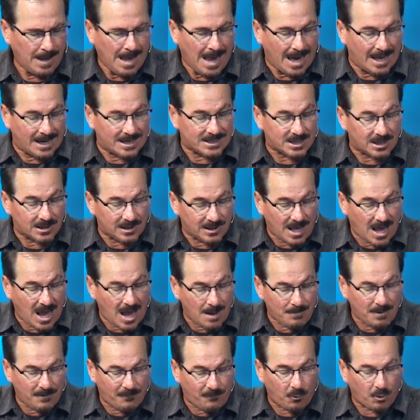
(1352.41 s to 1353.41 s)
and as a
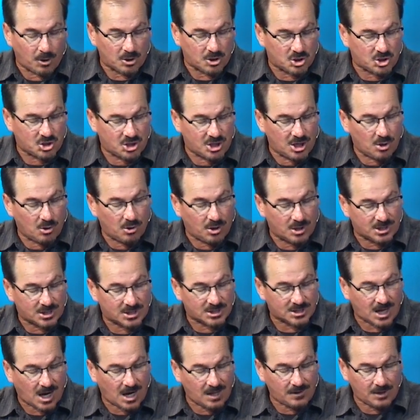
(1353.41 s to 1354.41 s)
lamb before its shearer is
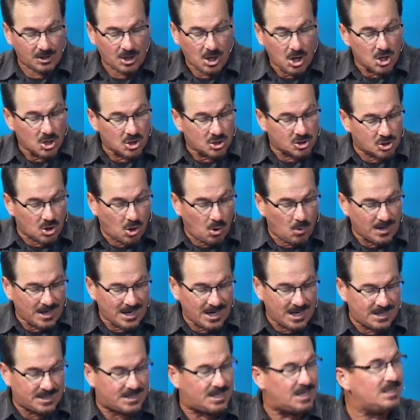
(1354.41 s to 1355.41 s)
silent, so
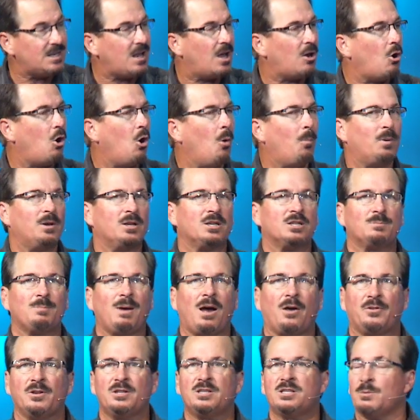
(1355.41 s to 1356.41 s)
he did not open his
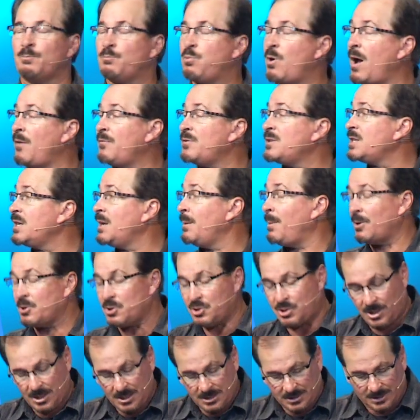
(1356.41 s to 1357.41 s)
mouth. This is a prophecy about
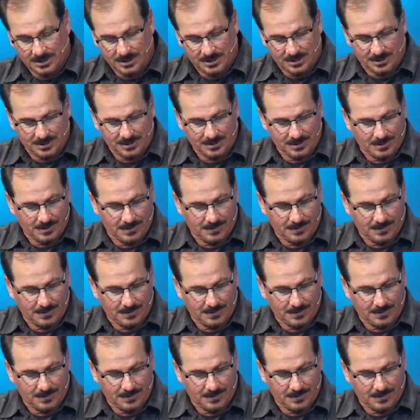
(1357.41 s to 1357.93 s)
Jesus.